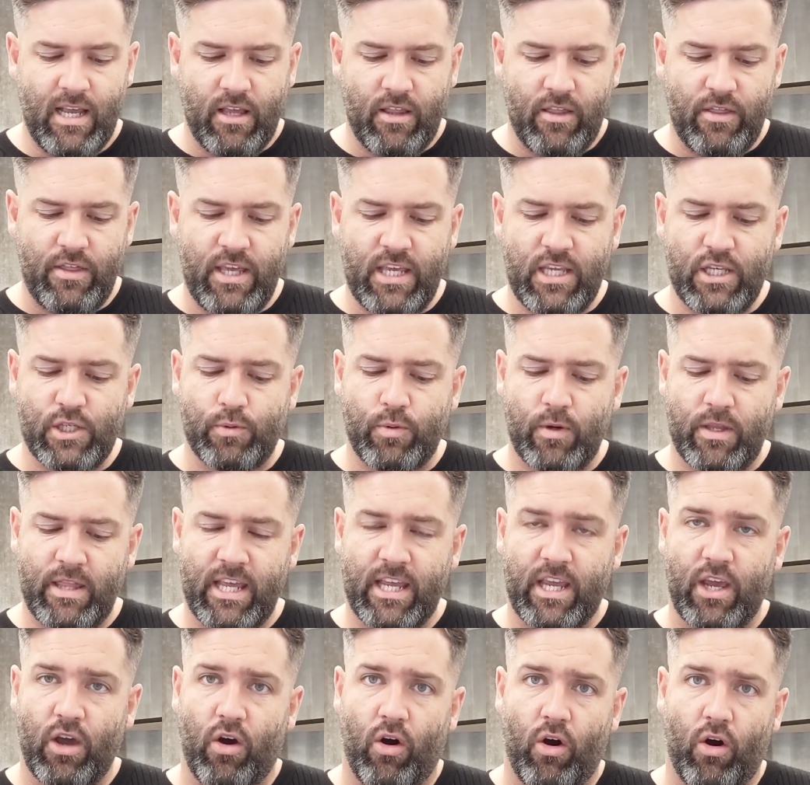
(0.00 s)
These, when
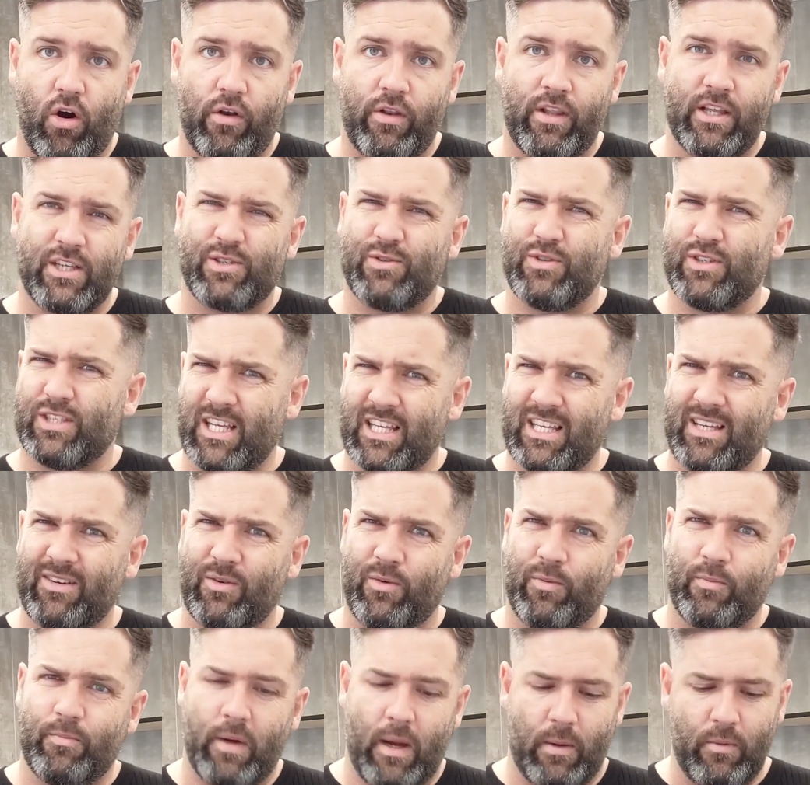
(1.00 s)
they get on, this was,
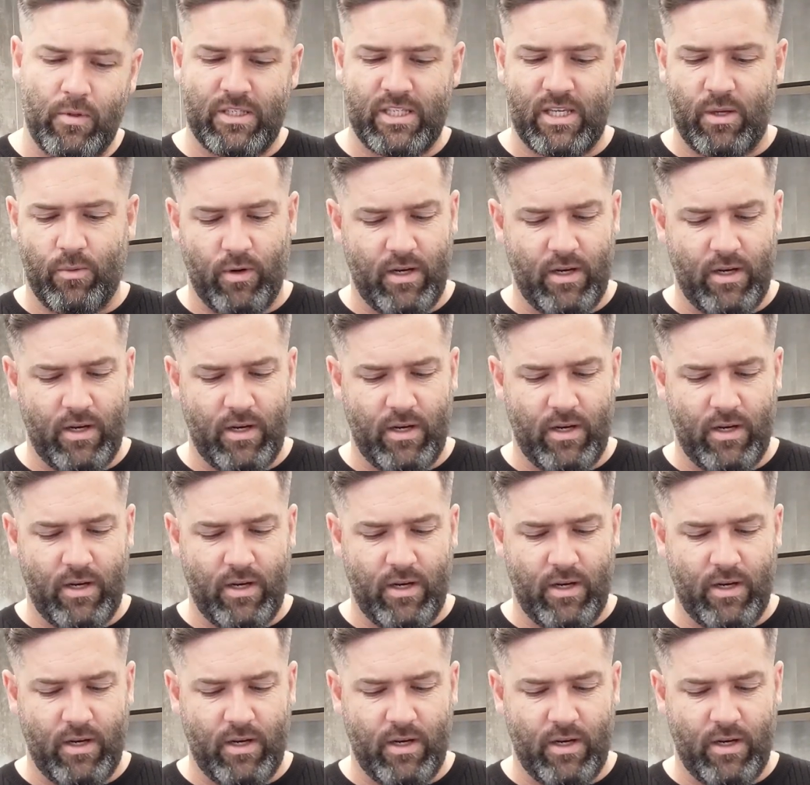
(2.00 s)
I would say,